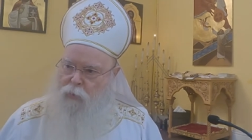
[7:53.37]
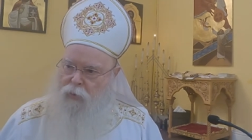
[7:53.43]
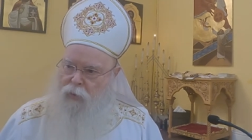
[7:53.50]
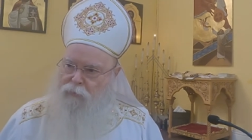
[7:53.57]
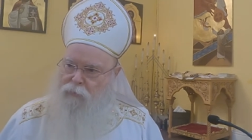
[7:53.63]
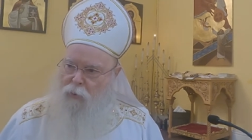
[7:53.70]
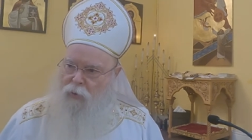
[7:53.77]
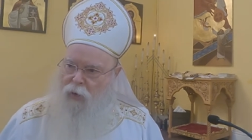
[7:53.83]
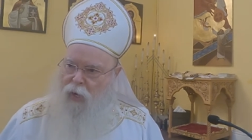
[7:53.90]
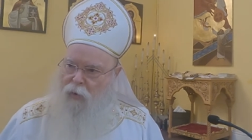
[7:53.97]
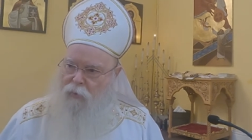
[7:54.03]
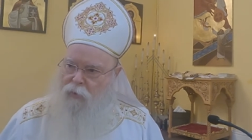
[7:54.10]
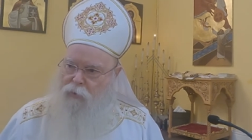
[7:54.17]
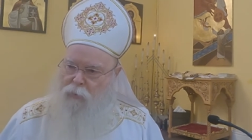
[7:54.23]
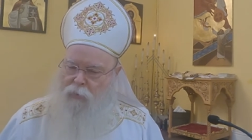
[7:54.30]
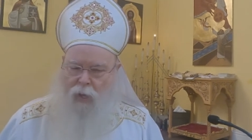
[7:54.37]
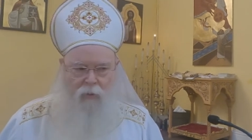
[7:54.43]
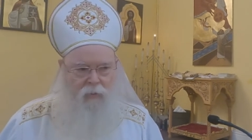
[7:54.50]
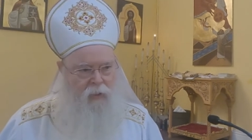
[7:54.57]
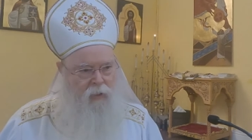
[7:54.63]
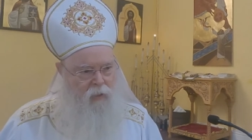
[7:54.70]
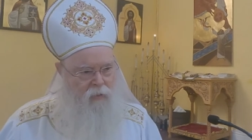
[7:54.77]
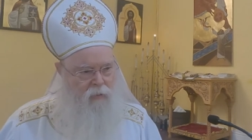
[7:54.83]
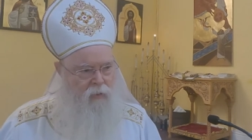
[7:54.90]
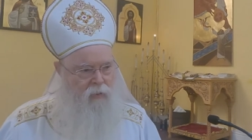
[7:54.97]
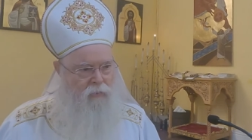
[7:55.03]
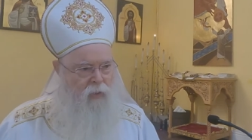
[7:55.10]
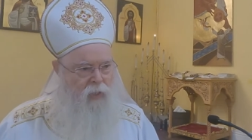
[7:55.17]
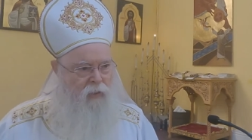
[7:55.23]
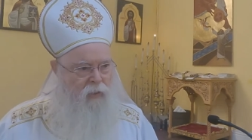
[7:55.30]
24 hours without eating or
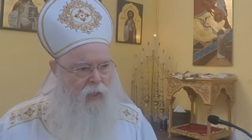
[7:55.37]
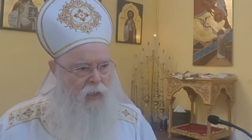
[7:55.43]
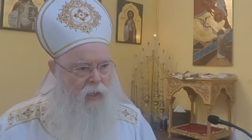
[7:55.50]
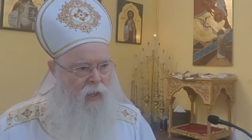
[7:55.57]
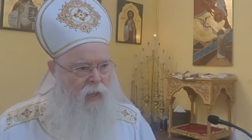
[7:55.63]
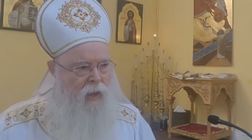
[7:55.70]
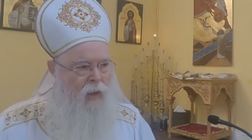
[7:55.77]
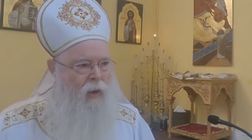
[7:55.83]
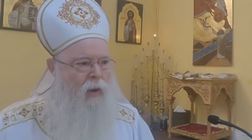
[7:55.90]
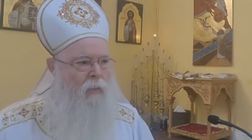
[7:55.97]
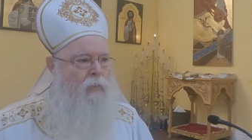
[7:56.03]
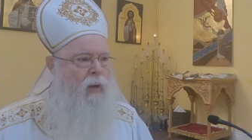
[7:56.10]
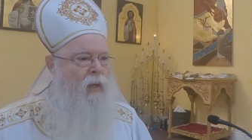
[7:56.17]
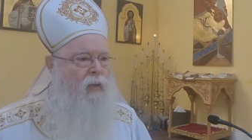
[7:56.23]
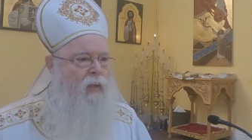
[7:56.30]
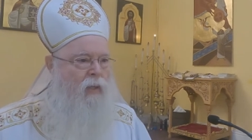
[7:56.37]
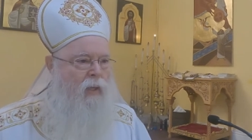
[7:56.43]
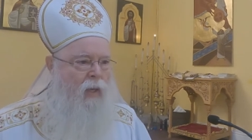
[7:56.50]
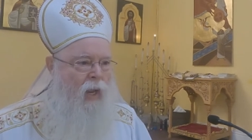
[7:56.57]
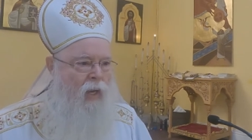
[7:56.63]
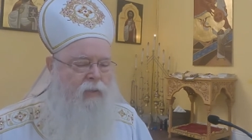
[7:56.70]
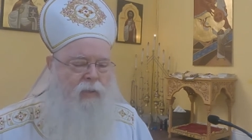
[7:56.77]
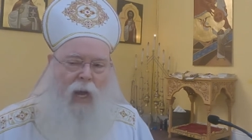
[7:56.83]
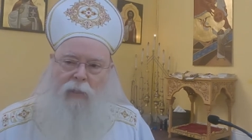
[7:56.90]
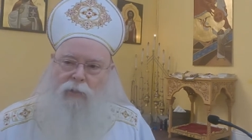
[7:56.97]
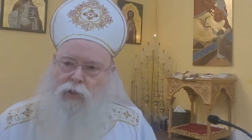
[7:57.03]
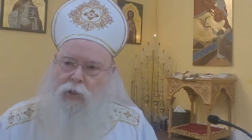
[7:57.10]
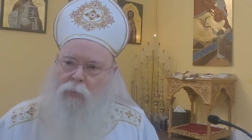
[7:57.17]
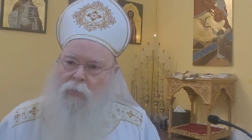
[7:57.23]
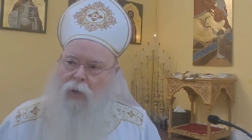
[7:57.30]
drinking, but not
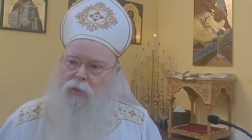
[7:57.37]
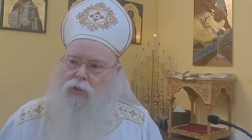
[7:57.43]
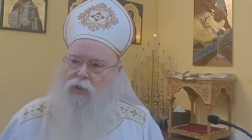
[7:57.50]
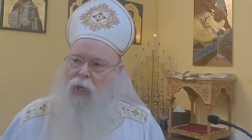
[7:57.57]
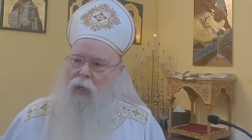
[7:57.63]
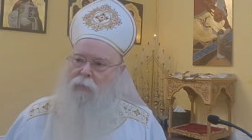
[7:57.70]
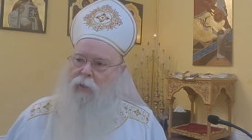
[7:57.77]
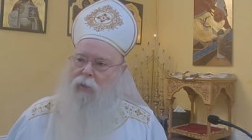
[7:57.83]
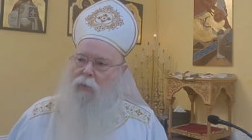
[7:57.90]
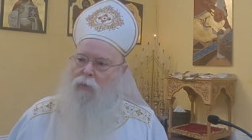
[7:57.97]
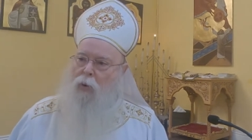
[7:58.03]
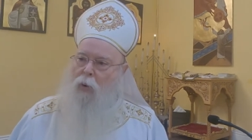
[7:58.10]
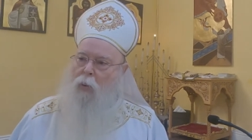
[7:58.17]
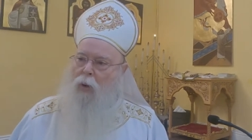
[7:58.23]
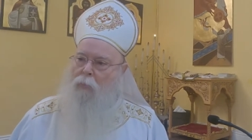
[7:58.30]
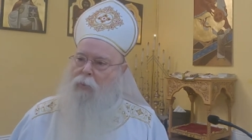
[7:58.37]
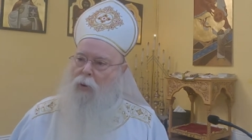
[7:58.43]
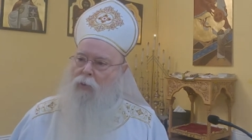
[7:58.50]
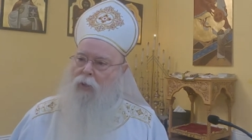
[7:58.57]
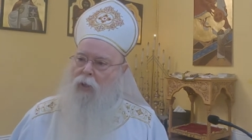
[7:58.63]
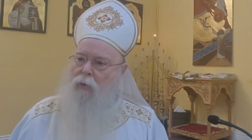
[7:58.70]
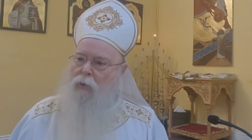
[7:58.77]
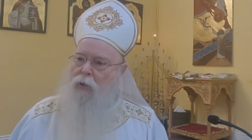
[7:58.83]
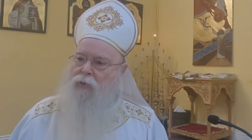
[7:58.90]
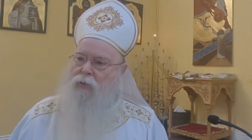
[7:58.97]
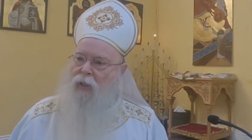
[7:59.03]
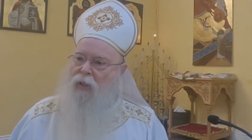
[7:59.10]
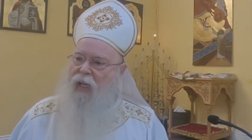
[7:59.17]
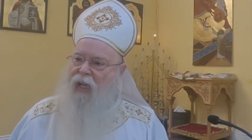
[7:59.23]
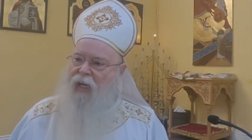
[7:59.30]
so much as I'm going to row a boat across
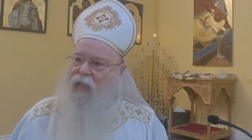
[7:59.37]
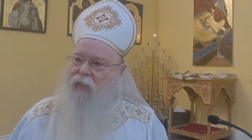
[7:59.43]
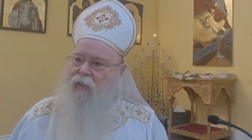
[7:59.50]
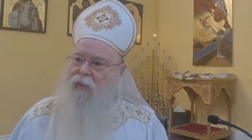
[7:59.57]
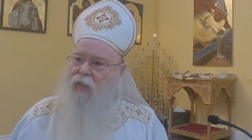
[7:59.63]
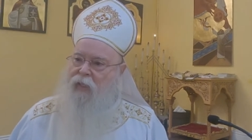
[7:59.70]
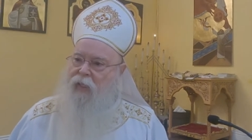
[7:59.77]
the lake to